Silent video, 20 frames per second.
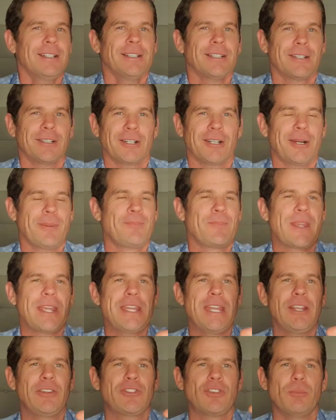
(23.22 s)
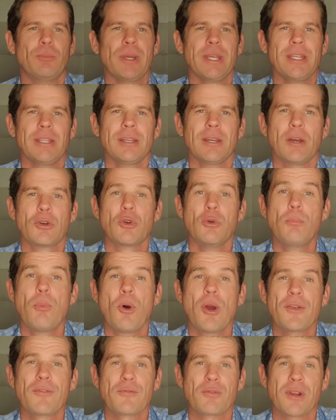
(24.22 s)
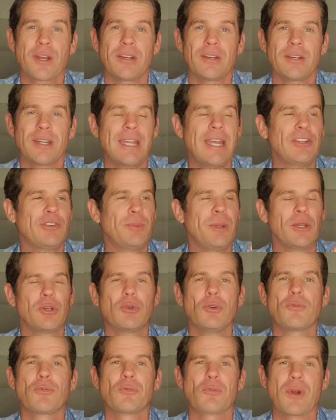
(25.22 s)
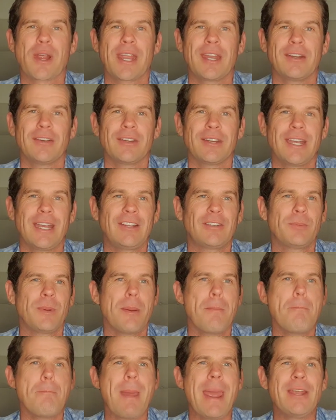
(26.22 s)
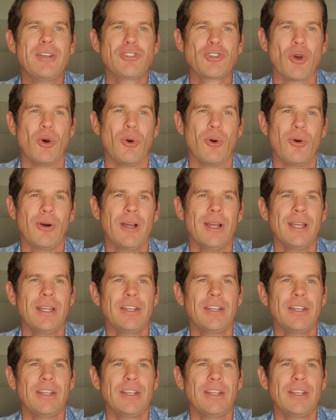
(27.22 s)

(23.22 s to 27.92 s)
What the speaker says: Alright, he needs to be a good boyfriend. He needs to be a good friend. He needs to be a mentor.